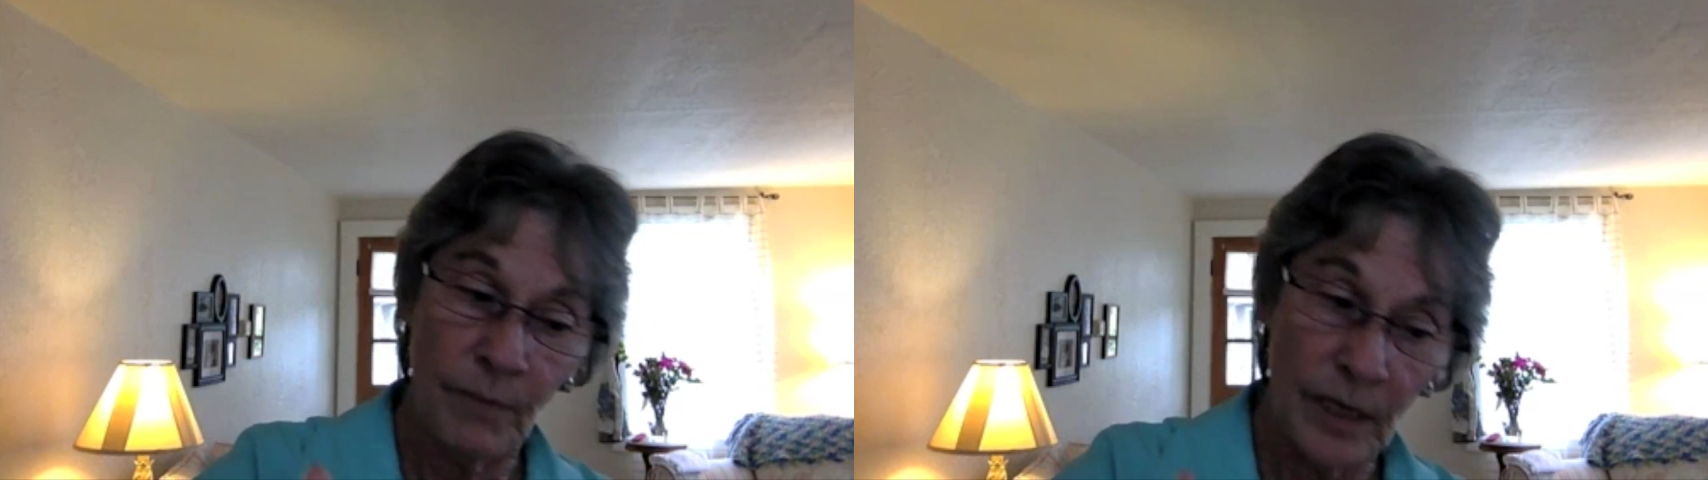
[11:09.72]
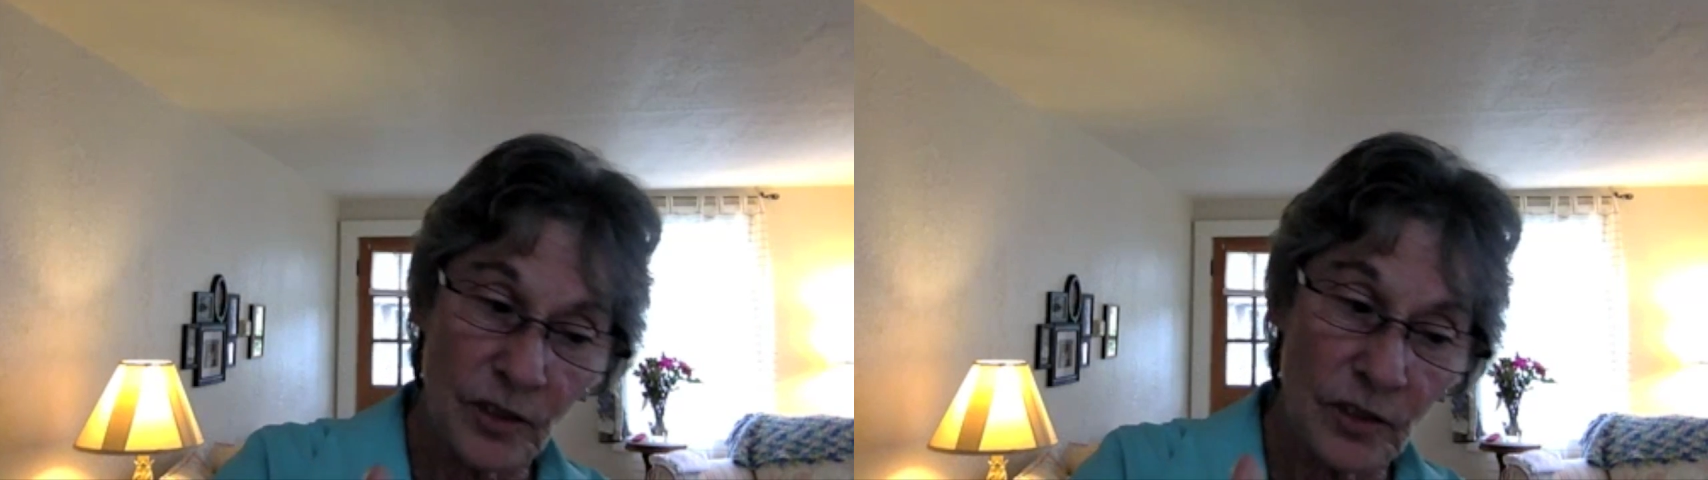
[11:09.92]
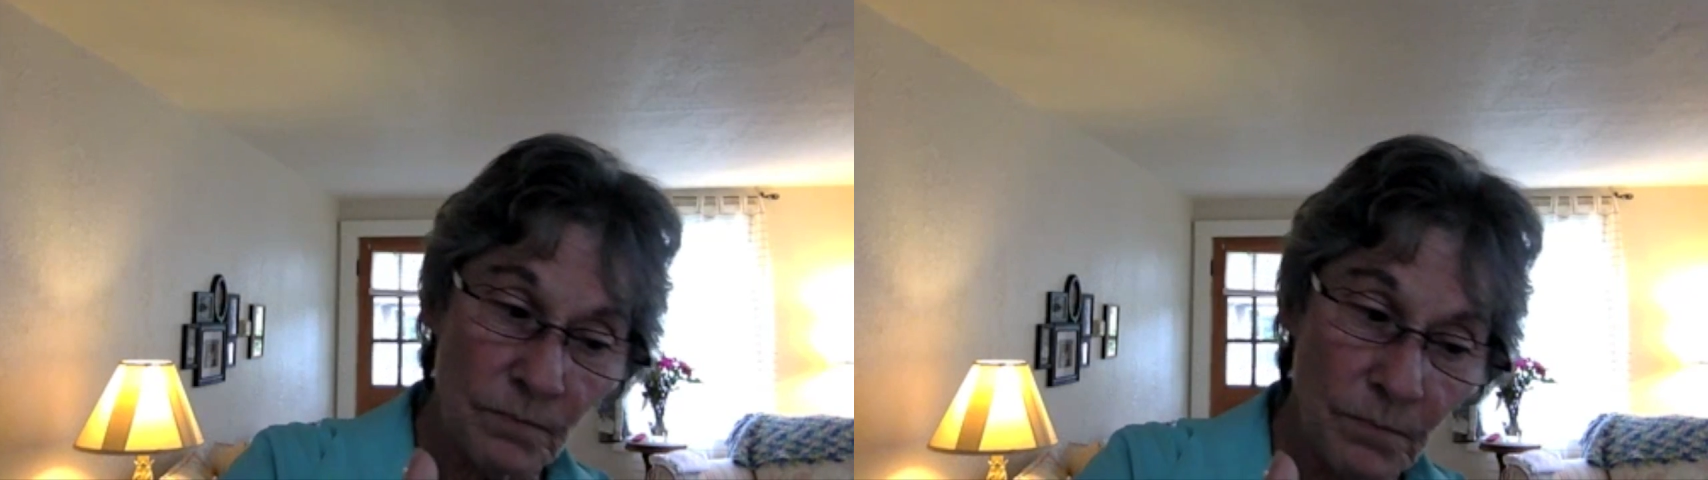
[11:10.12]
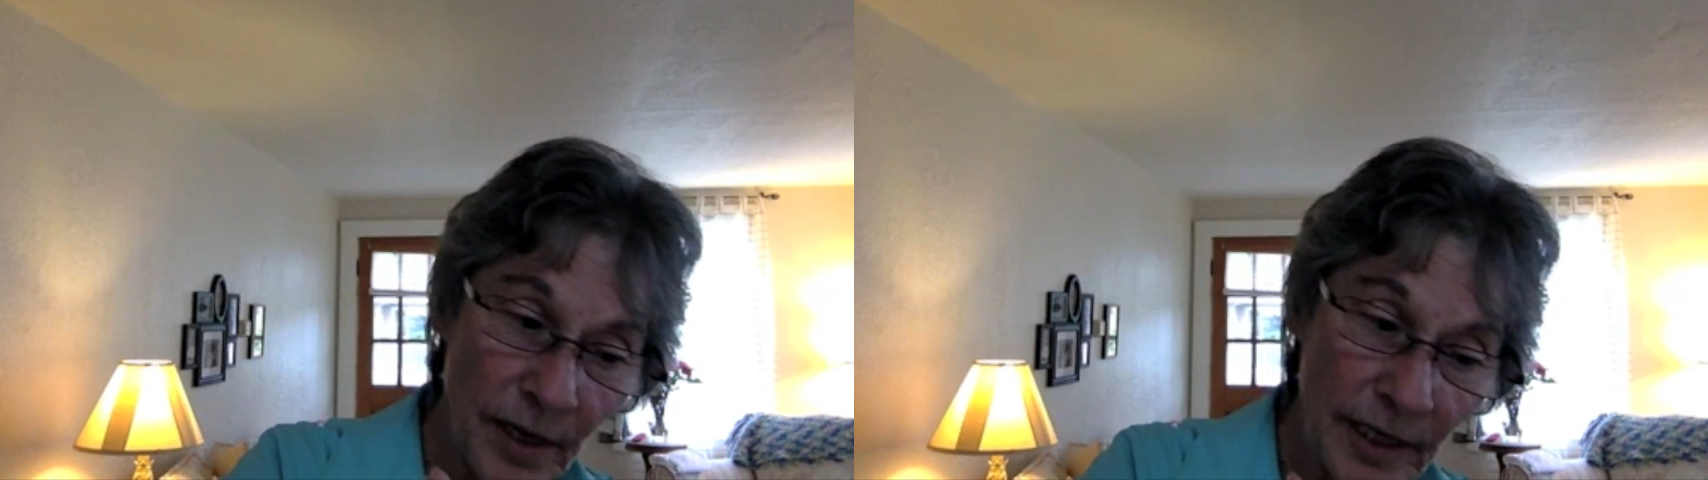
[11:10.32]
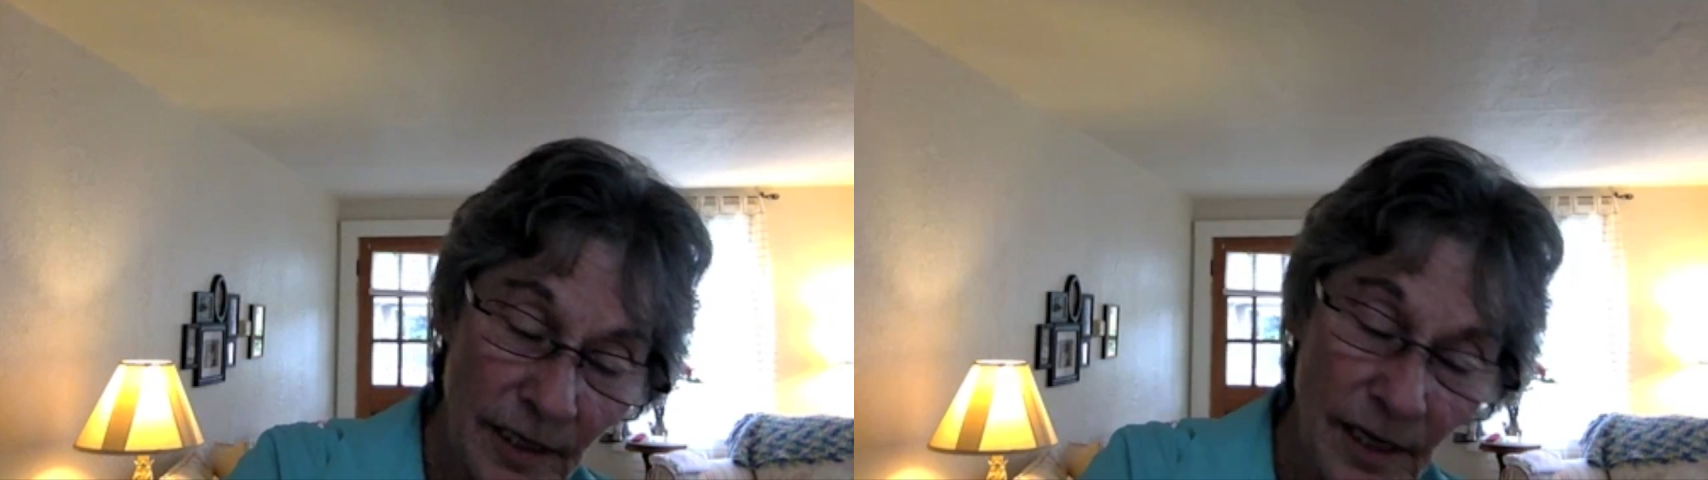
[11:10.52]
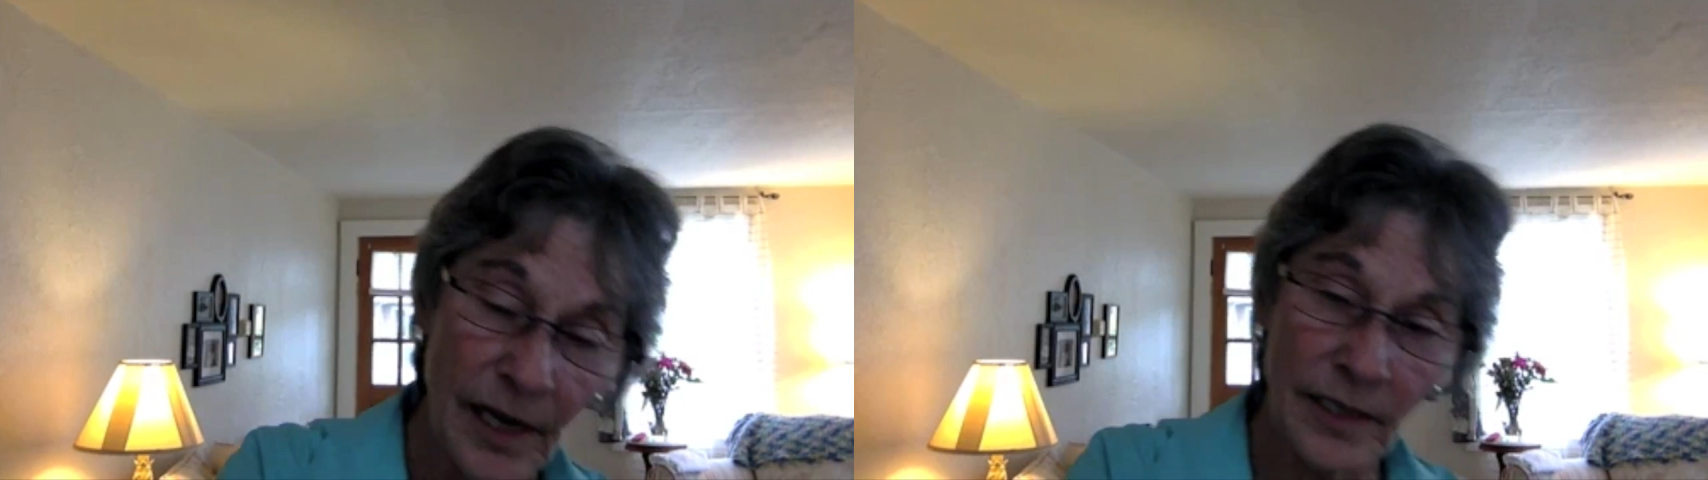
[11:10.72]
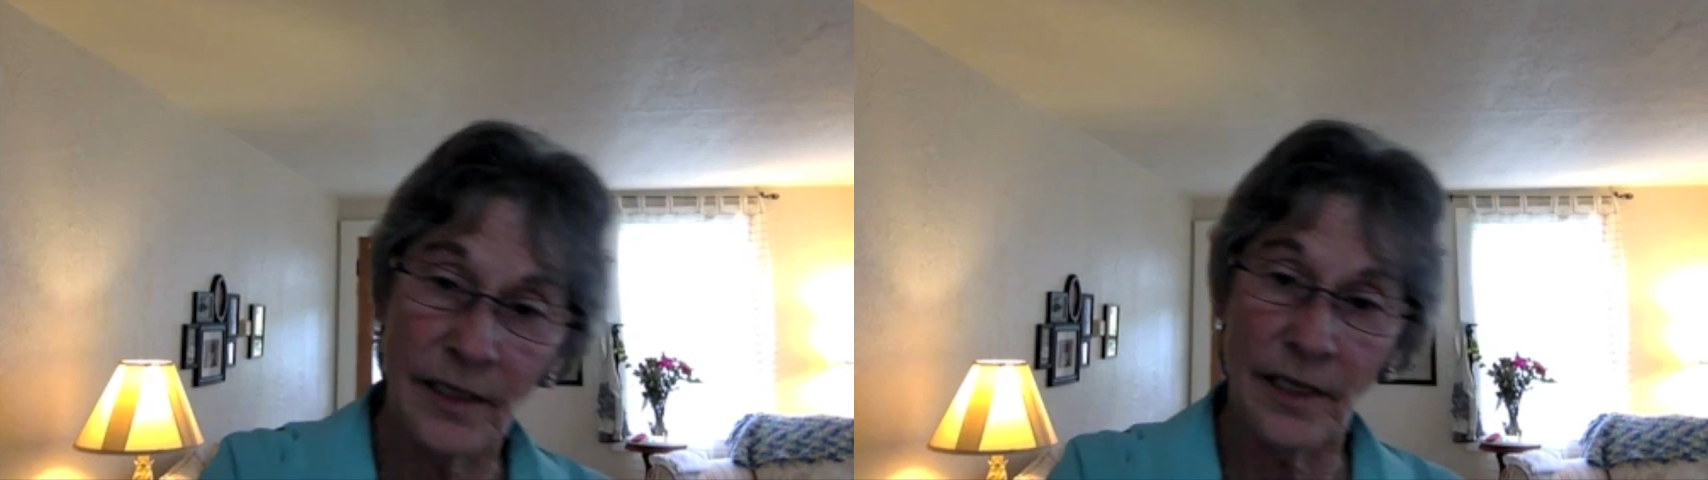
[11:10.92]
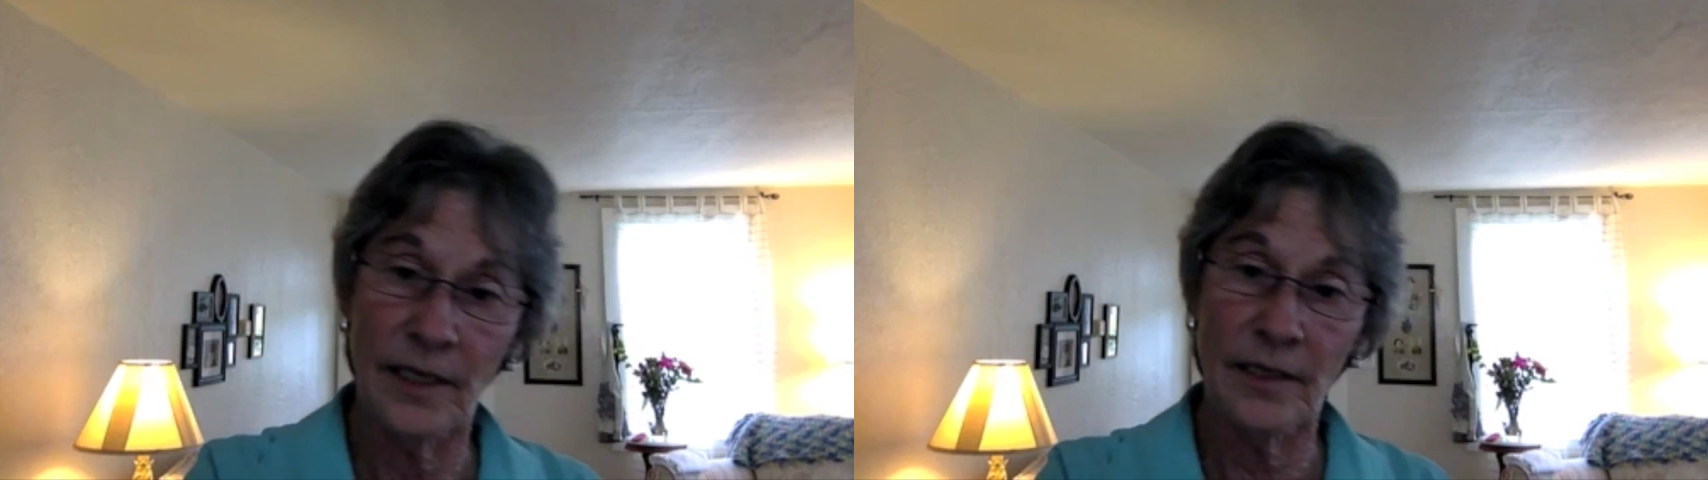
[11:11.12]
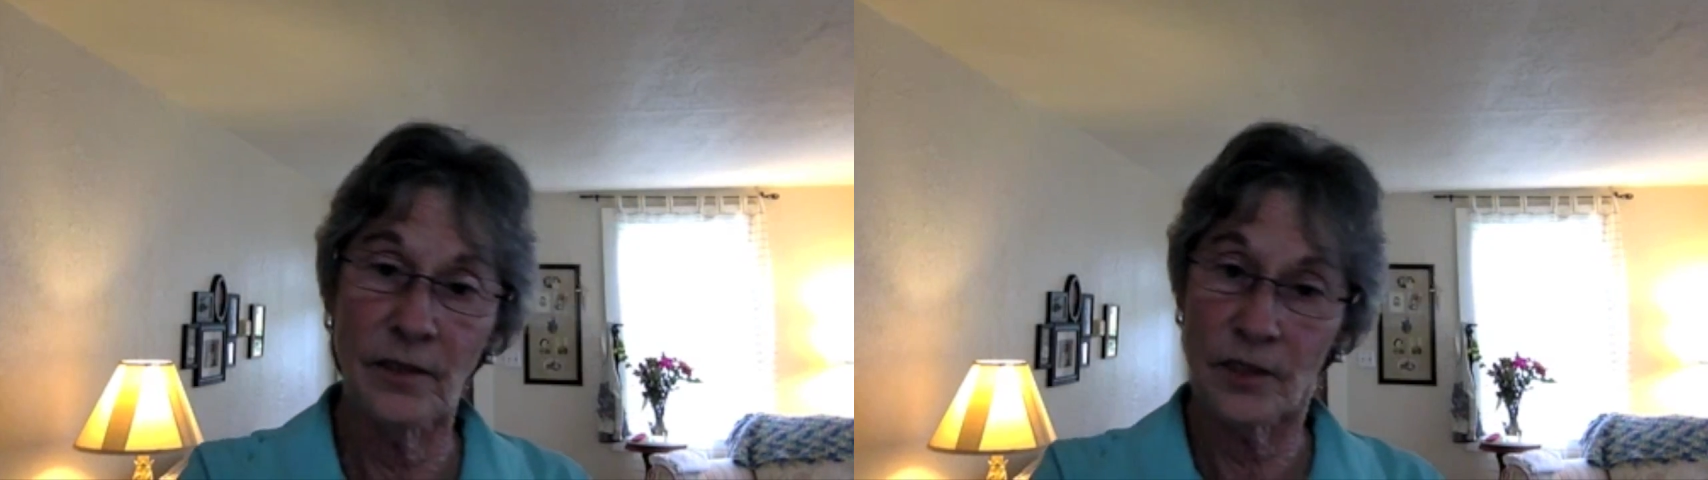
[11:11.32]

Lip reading: it's by connecting,